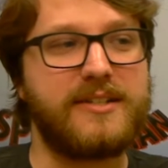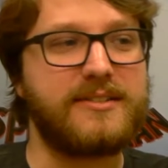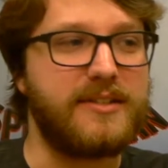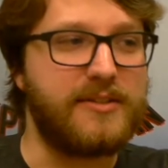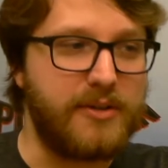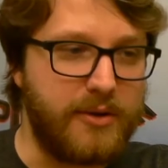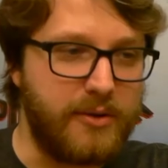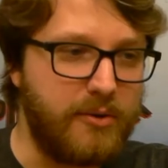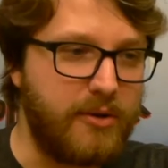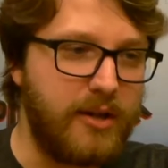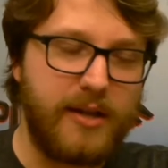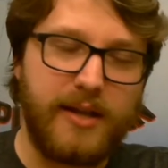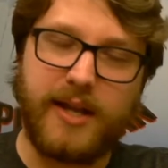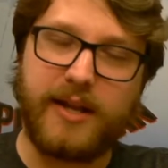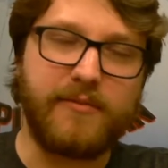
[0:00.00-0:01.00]
I know
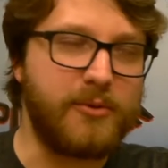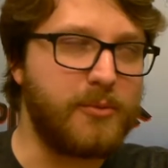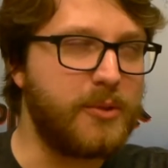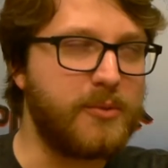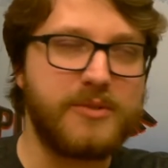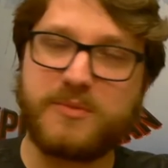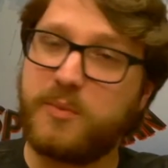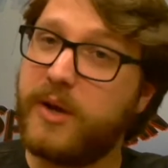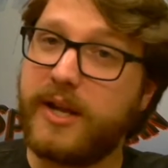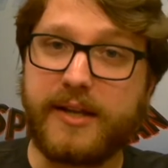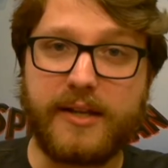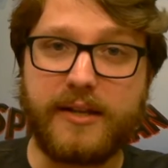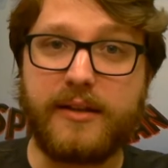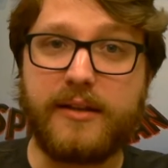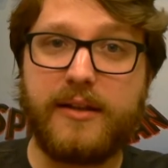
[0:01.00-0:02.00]
everyone was
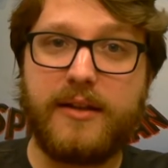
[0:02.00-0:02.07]
waiting